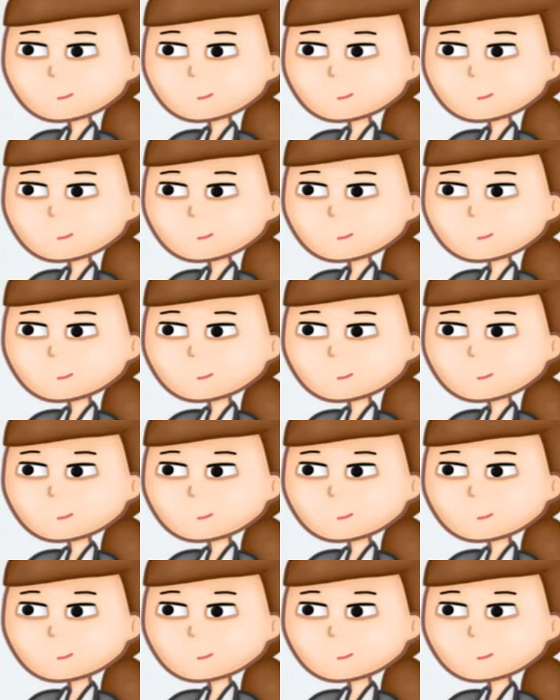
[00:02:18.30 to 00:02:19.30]

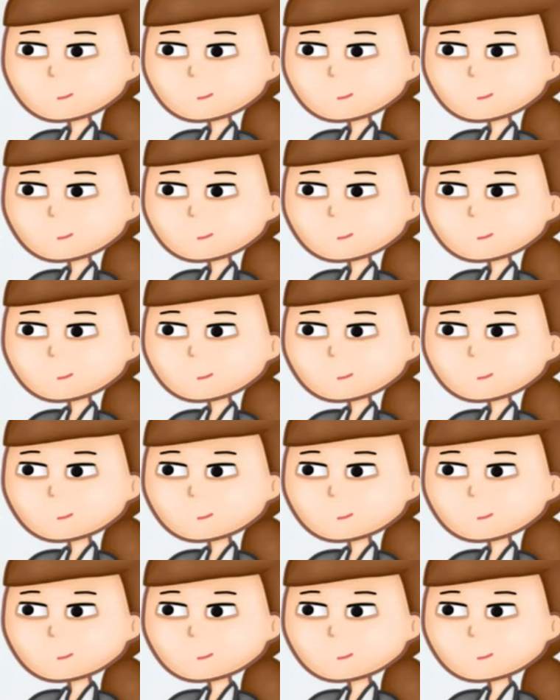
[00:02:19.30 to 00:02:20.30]

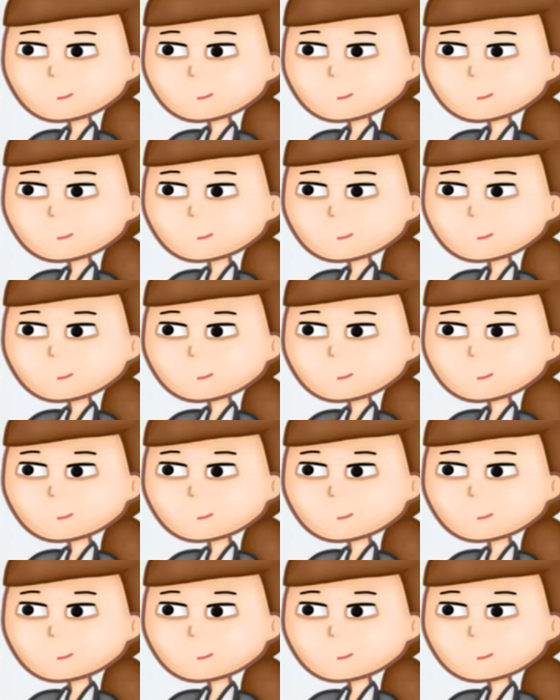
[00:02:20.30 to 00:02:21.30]

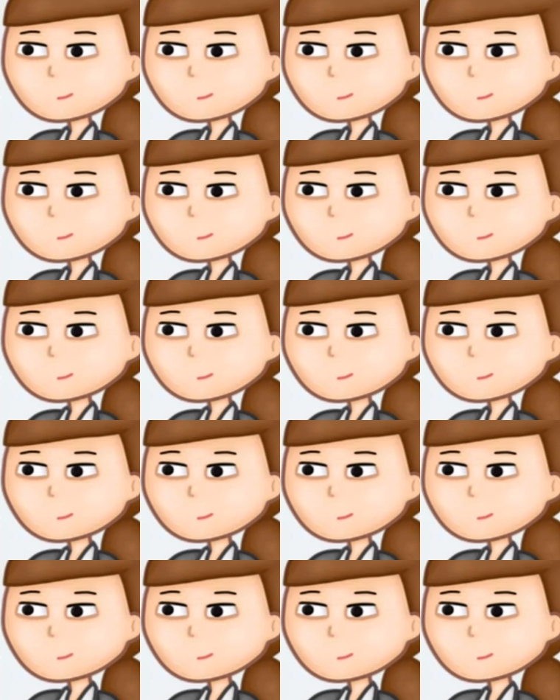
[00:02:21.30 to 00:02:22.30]

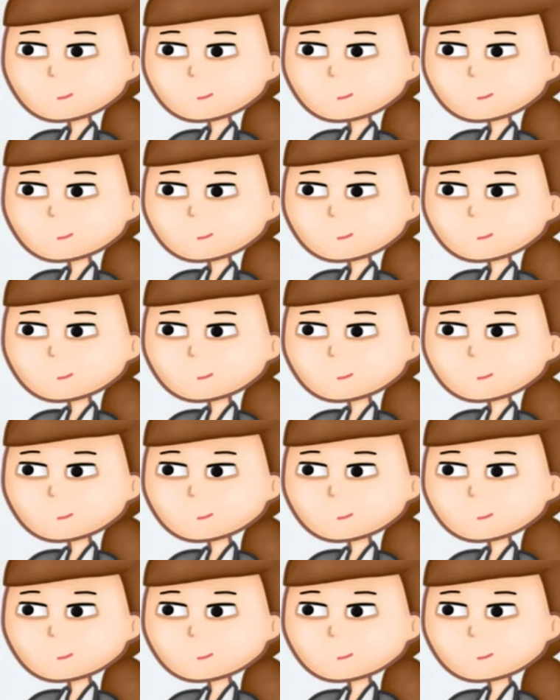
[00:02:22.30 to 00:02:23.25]
(no lip movement)